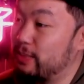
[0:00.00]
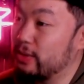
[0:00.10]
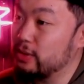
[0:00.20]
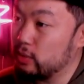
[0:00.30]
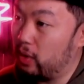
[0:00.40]
but
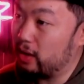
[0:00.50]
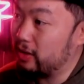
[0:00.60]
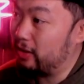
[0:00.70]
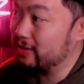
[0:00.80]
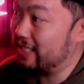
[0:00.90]
Courtois
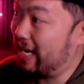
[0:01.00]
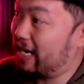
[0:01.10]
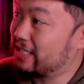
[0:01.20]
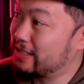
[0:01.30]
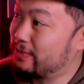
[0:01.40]
called into
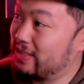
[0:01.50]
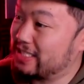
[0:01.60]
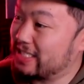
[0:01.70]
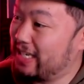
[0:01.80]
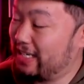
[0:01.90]
action
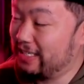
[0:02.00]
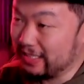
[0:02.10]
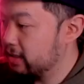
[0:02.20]
once again.